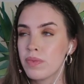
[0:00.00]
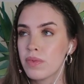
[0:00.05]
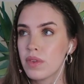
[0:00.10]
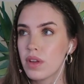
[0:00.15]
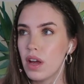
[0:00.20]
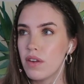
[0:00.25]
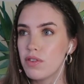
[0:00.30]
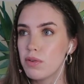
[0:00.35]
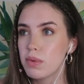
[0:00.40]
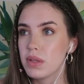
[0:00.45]

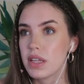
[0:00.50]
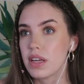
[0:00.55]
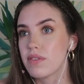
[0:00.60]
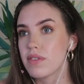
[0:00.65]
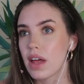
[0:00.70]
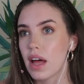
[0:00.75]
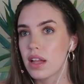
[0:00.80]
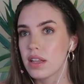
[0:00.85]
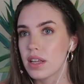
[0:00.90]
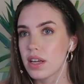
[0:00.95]
if you believe
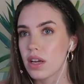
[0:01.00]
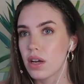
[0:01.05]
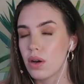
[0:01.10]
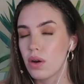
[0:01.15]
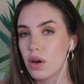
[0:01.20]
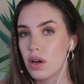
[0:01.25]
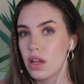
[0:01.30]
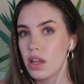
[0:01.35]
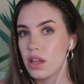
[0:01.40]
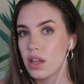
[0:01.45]
that, like
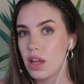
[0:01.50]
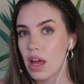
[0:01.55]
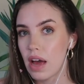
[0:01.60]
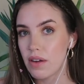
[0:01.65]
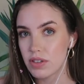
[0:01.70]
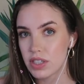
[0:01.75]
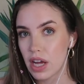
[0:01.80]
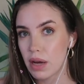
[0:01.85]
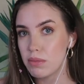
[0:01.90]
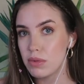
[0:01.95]

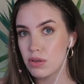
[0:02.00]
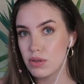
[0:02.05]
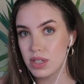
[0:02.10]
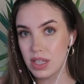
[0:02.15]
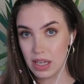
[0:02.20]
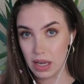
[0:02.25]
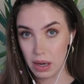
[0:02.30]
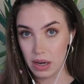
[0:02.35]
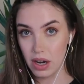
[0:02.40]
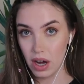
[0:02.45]
every time you
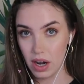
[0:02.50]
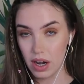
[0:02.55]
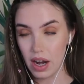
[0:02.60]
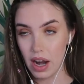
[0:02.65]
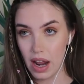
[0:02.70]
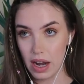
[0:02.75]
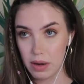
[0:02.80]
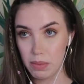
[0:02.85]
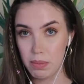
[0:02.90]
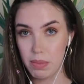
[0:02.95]
see an
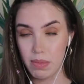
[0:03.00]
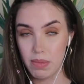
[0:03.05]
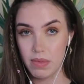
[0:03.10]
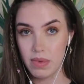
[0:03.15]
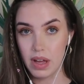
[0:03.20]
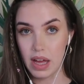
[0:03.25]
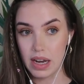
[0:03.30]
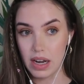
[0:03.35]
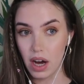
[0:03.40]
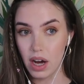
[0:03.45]

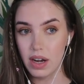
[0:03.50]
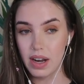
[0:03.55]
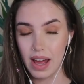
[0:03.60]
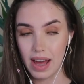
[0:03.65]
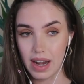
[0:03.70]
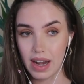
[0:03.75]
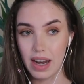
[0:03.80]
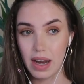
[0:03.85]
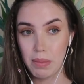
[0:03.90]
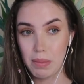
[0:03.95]

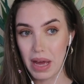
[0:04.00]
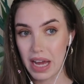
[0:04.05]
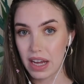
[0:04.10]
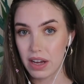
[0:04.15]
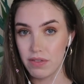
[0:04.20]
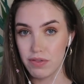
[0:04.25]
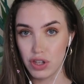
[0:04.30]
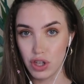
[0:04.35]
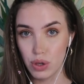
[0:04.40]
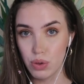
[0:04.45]
unedited pic
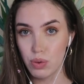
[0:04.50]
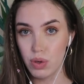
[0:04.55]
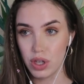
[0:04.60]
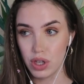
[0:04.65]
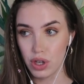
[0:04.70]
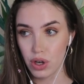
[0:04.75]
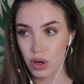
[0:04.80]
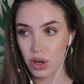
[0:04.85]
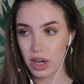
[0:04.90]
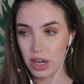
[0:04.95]
of you,
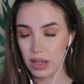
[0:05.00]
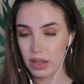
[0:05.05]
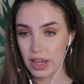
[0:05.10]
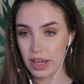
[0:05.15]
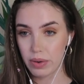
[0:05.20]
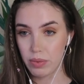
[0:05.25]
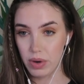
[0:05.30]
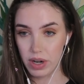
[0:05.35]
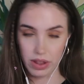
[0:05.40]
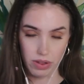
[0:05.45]
you're gonna
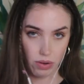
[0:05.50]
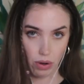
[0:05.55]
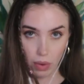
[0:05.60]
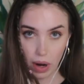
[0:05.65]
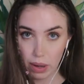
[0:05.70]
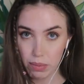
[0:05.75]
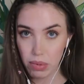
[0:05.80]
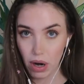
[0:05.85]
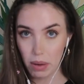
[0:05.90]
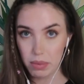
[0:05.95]
like want to throw
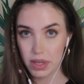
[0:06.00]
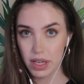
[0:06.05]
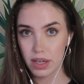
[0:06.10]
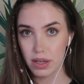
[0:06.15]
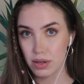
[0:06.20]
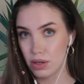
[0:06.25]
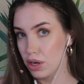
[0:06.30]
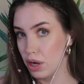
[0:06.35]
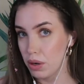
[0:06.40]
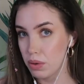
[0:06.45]
up
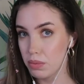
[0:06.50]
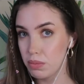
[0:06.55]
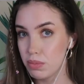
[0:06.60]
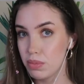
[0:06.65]
probably, you know,